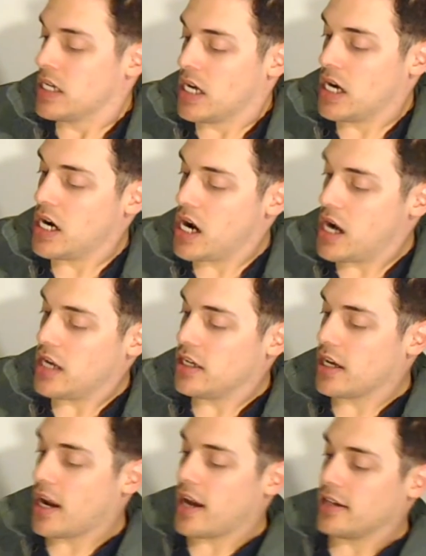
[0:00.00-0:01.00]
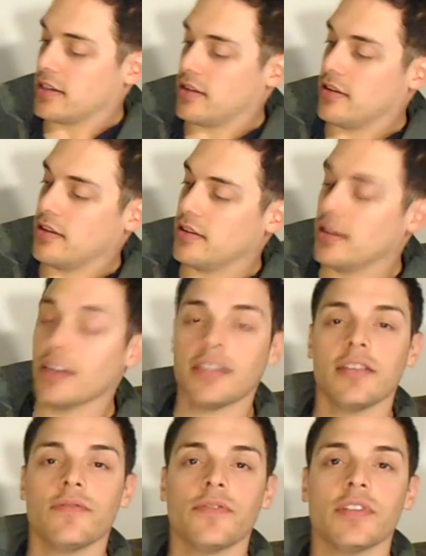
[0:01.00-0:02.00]
alright, you guys, that's
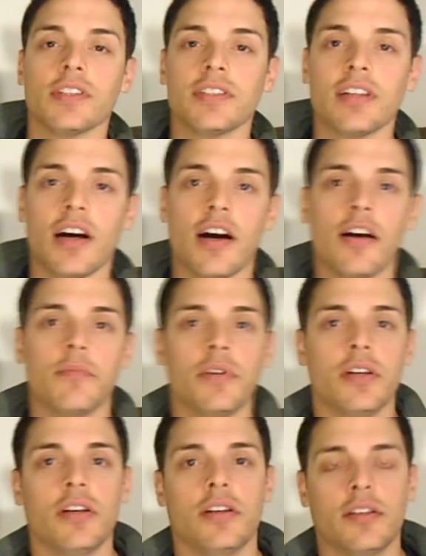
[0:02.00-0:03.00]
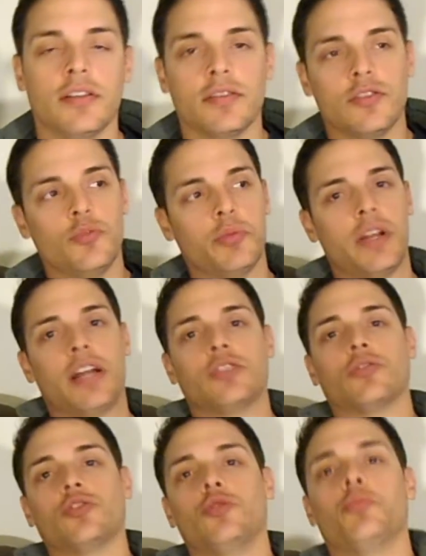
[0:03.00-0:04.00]
it for this time. Supernatural
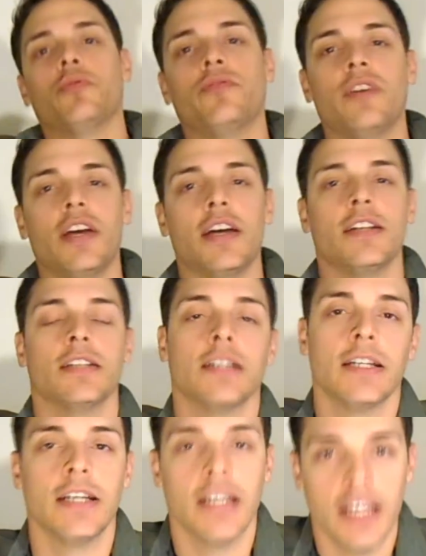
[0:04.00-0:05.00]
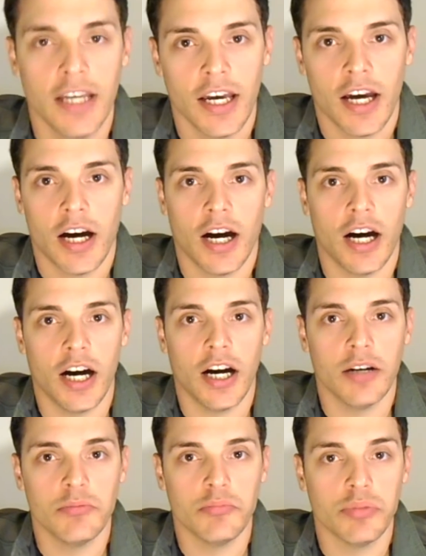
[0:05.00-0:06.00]
Superfan.
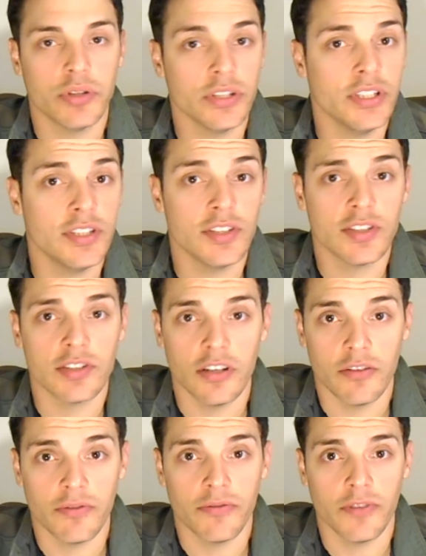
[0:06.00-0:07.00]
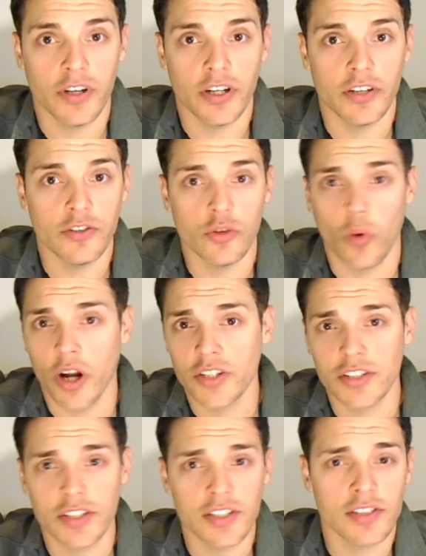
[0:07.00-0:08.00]
Please, if you're
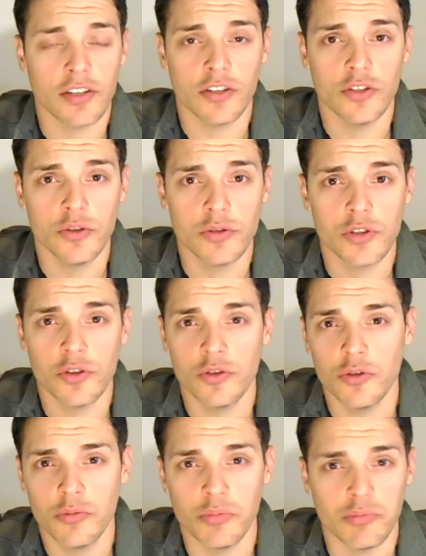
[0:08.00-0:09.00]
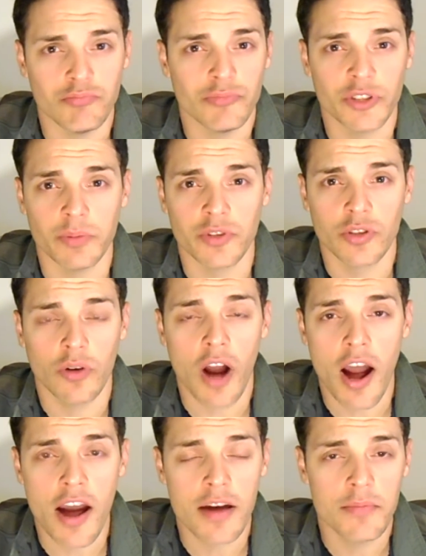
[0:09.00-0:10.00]
watching this on YouTube,
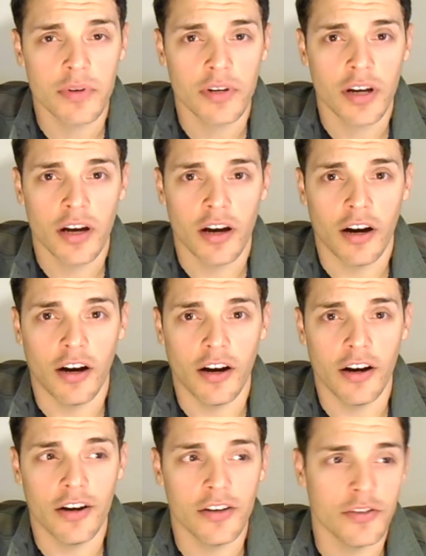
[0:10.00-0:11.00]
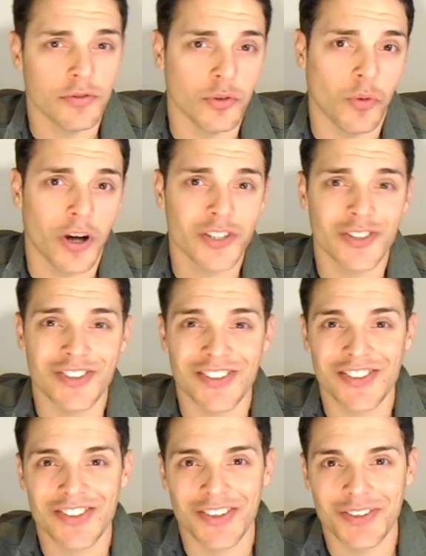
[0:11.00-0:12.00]
subscribe. If you're watching
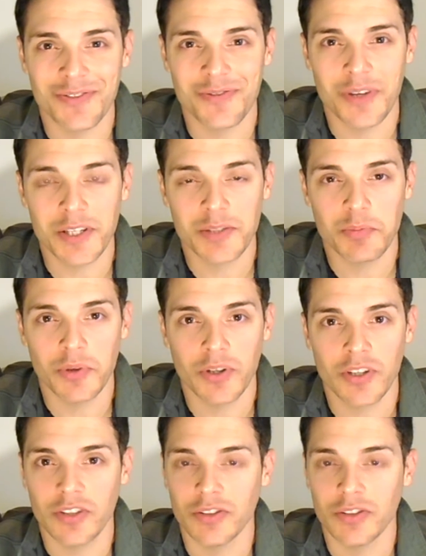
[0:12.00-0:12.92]
this on Facebook,